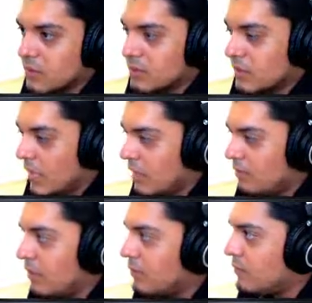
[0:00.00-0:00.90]
Does it have
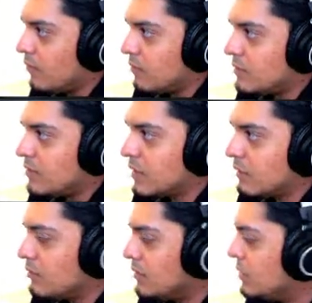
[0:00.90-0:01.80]
enough force to give
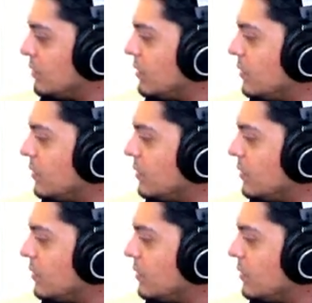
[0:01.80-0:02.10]
us something?